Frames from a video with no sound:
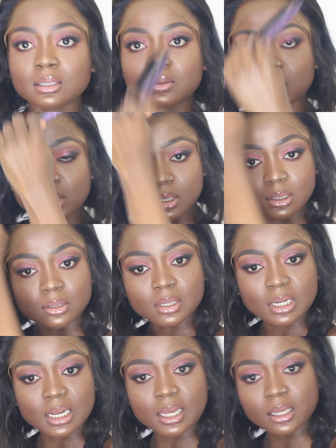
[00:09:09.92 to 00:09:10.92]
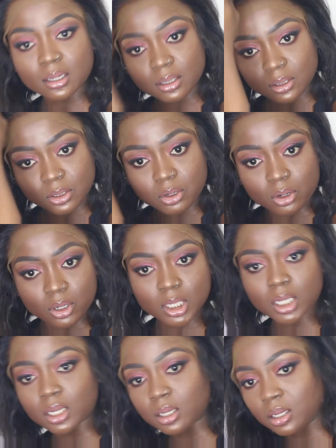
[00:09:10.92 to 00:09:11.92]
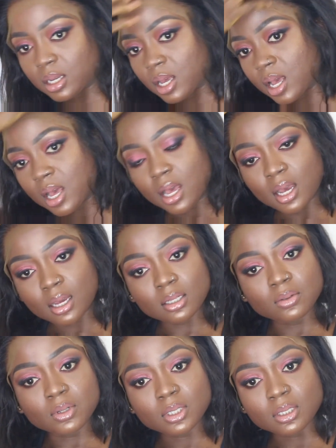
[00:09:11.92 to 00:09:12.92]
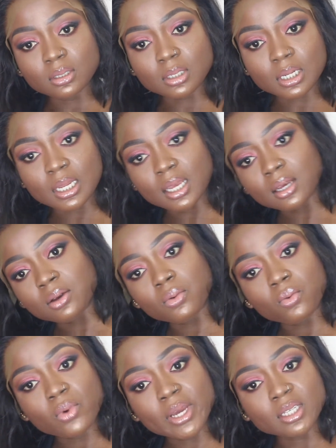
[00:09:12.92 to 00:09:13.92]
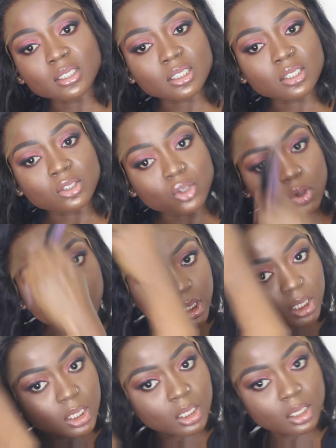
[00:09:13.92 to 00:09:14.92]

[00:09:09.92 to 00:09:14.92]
I don't want to look like a dog. I don't want to look like a wet dog.